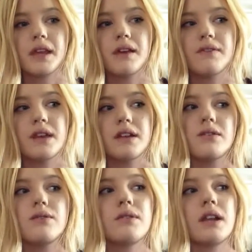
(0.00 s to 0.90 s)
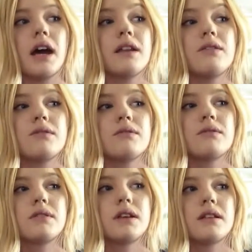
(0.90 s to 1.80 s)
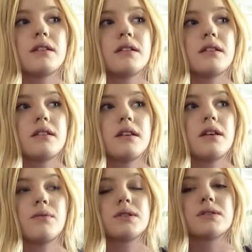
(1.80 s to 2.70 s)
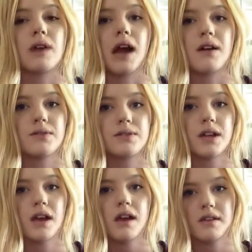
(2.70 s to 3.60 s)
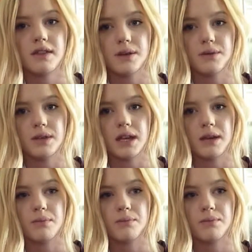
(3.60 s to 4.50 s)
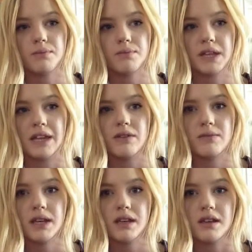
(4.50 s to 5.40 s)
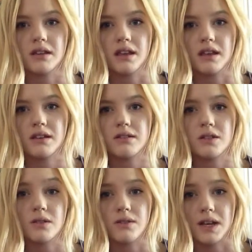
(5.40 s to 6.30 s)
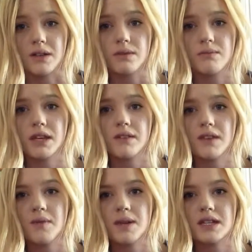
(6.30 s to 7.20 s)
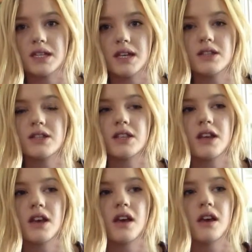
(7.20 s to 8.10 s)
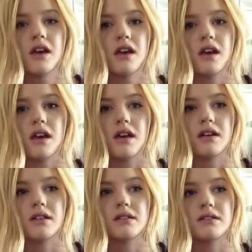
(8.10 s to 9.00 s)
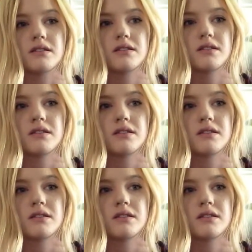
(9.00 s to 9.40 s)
if they knew that I knew that it was around, then it would like play with me and like joke around with me, if that makes sense. And